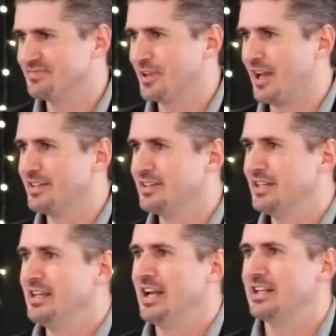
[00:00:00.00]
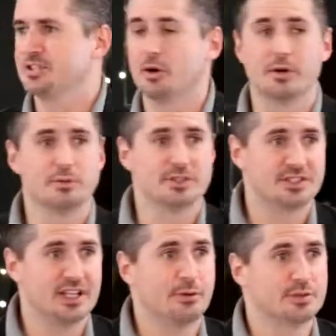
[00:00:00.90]
Okay? And so it
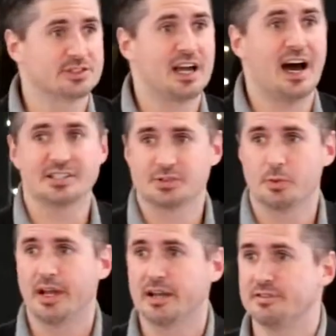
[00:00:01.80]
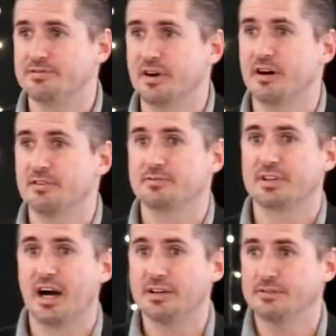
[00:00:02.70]
was, it was God's way of, of
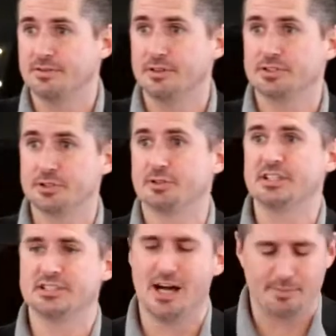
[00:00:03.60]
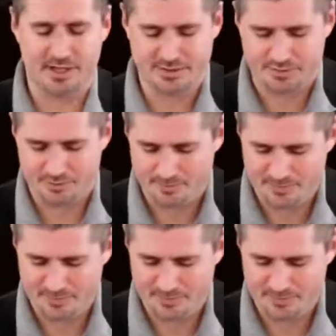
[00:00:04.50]
kind of asserting dominance.